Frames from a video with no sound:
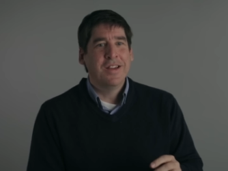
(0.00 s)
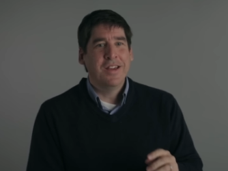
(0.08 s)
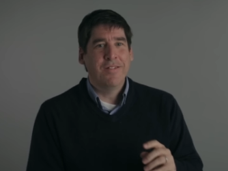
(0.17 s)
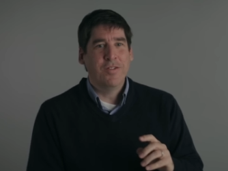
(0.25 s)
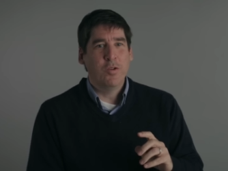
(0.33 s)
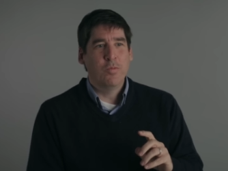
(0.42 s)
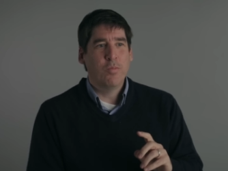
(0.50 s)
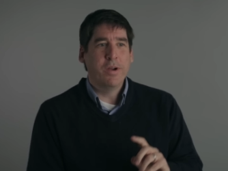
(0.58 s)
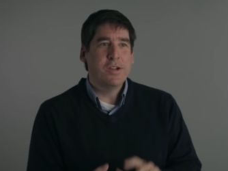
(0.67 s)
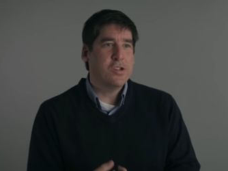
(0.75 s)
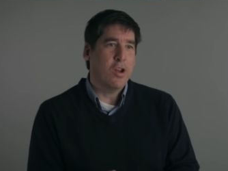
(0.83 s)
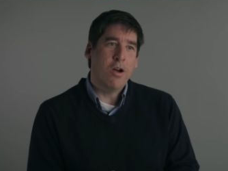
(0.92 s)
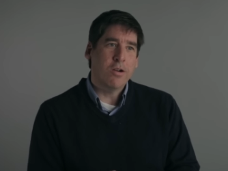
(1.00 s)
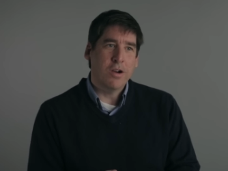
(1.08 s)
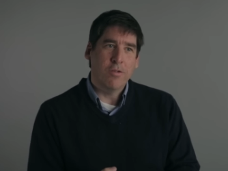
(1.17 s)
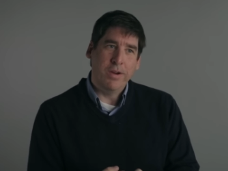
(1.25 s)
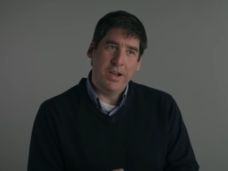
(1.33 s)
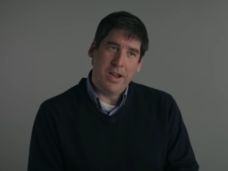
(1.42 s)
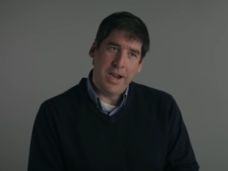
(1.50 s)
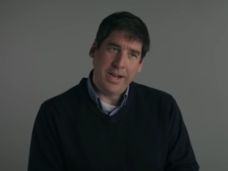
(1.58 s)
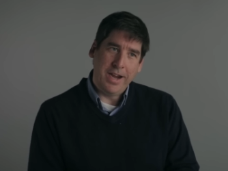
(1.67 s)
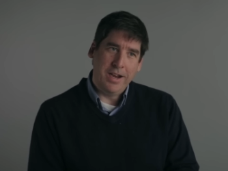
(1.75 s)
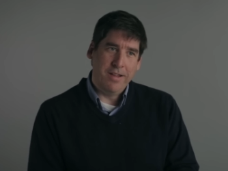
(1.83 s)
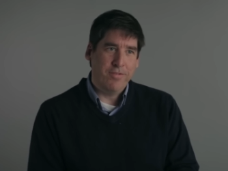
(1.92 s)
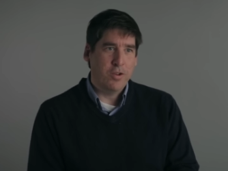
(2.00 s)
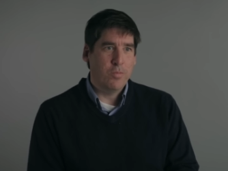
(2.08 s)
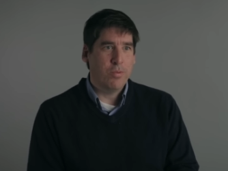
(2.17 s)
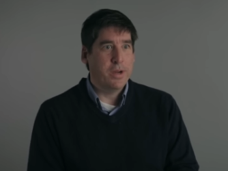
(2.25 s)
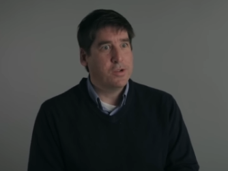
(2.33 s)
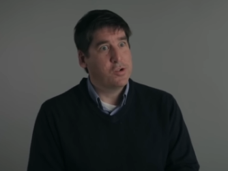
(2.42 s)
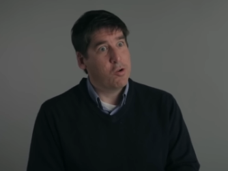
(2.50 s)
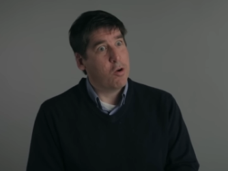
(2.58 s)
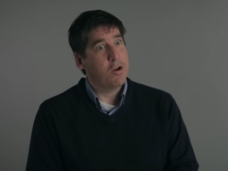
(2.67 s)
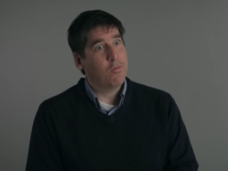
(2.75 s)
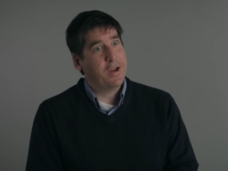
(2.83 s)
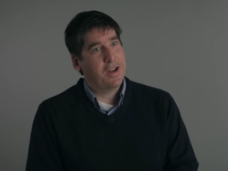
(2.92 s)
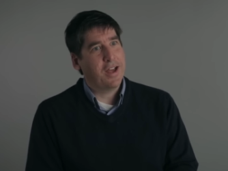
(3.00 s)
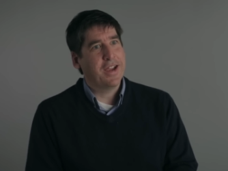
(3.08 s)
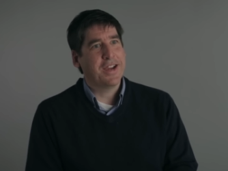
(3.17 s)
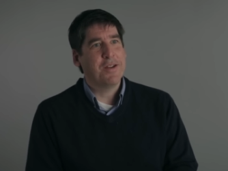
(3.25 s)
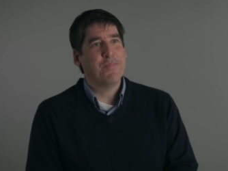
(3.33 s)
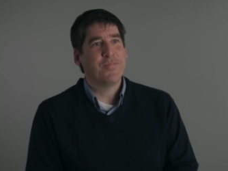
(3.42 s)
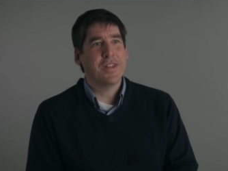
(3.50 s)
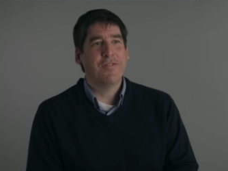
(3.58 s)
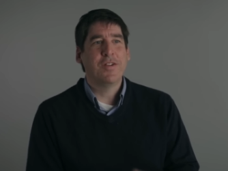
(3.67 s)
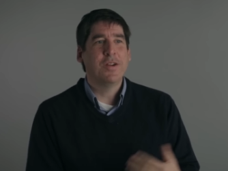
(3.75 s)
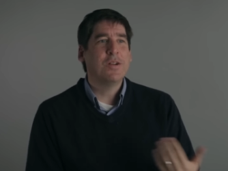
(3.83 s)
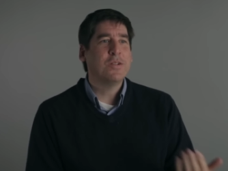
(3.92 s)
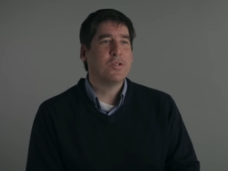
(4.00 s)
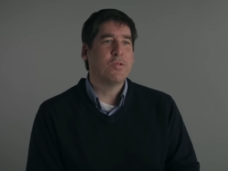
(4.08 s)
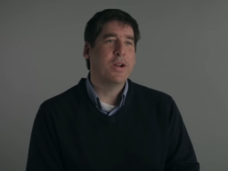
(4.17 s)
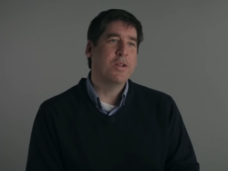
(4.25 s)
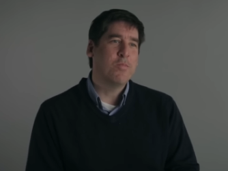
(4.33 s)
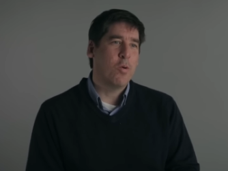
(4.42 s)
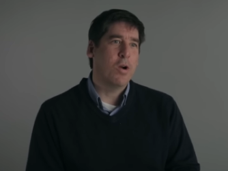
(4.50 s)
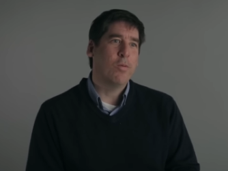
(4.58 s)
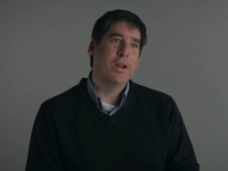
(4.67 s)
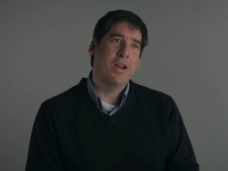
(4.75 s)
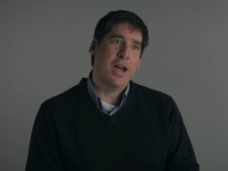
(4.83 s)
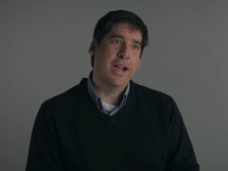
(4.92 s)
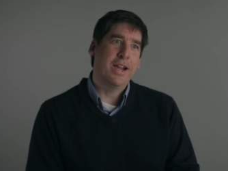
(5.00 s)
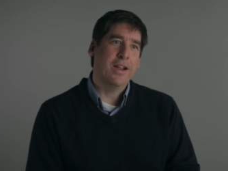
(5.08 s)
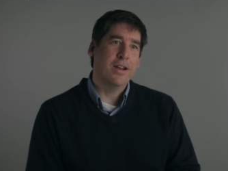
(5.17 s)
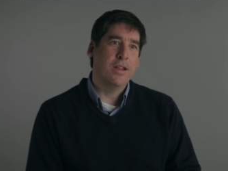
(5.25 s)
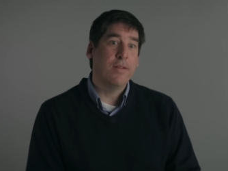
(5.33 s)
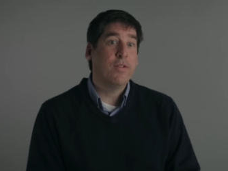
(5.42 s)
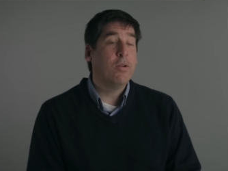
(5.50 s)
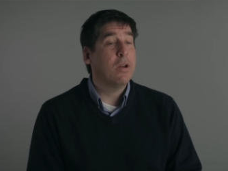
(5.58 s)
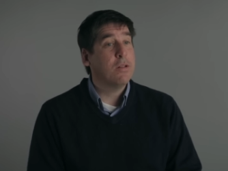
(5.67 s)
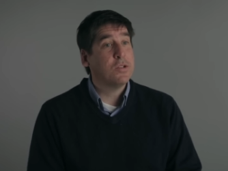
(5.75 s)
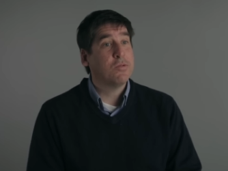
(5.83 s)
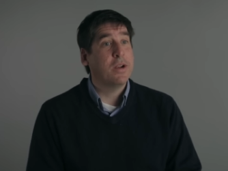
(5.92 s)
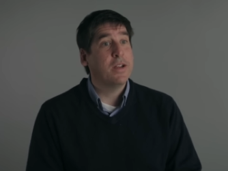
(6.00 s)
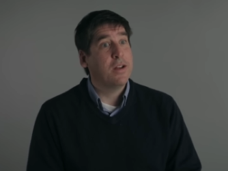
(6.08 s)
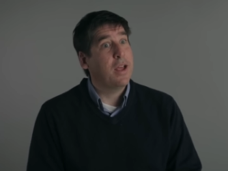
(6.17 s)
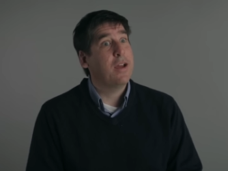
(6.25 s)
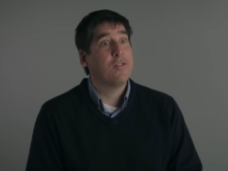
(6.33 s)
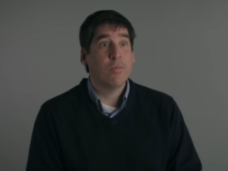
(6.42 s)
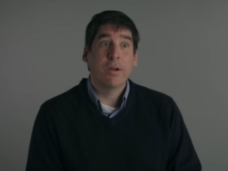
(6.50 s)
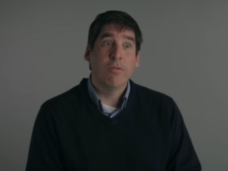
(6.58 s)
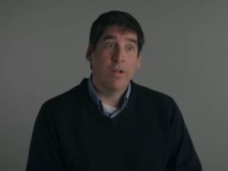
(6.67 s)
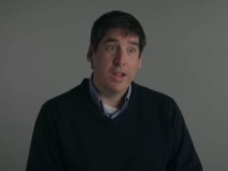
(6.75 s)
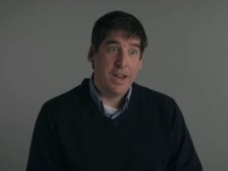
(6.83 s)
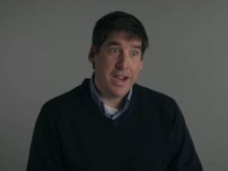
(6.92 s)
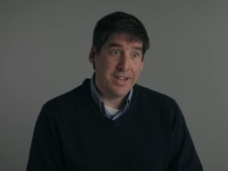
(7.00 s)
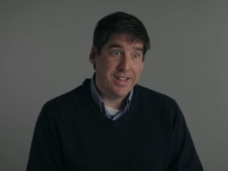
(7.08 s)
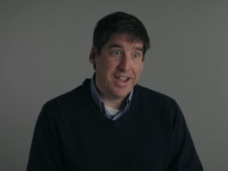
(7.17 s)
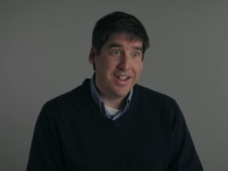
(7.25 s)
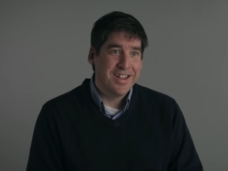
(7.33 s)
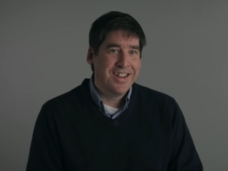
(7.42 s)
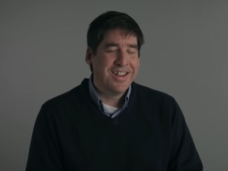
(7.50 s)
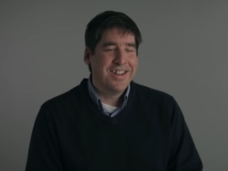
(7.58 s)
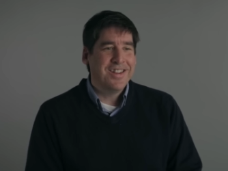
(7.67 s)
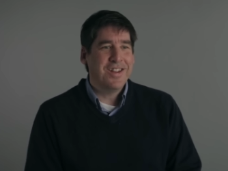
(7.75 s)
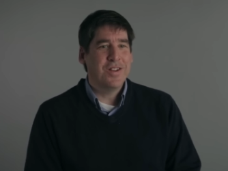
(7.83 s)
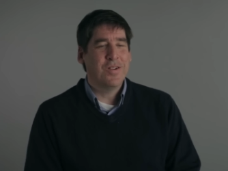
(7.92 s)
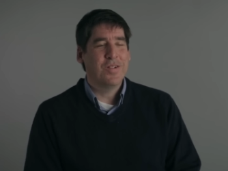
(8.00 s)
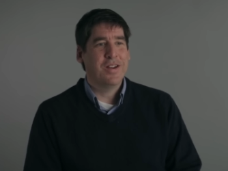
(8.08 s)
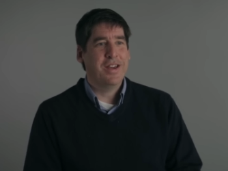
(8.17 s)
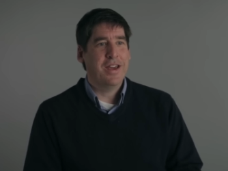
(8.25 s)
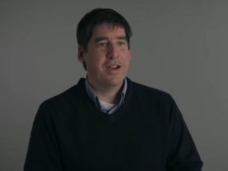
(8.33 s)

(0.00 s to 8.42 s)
if you'd preach longer, we'd like it. If you'd preach shorter, we'd like it. If you illustrated more, we'd like it. If you illustrated less, we'd really like that. You know,